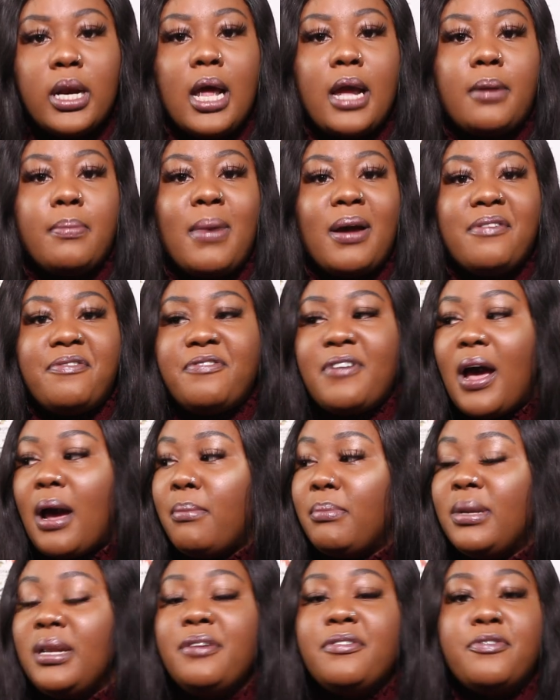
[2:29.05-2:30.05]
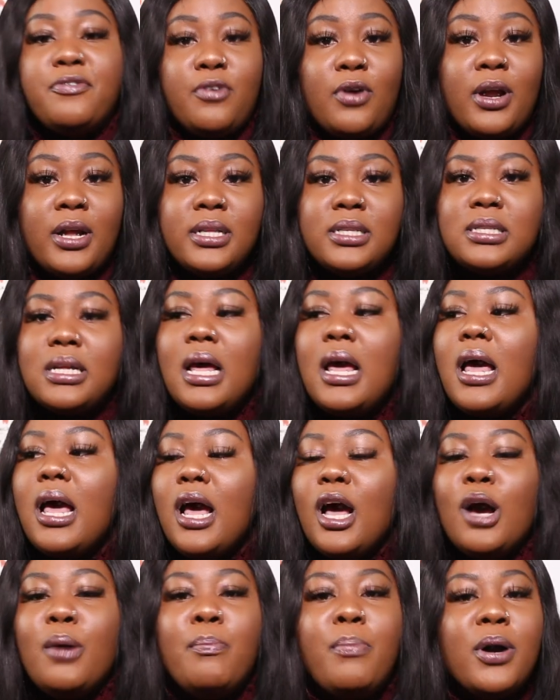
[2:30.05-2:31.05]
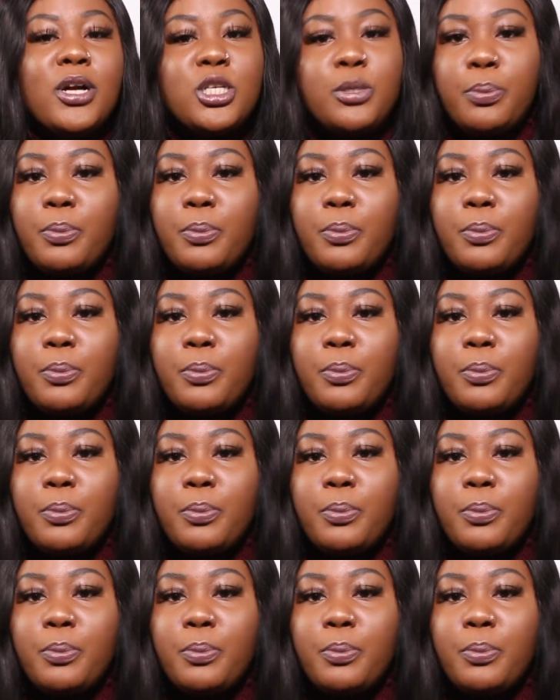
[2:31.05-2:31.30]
Like, my family, friends, a bunch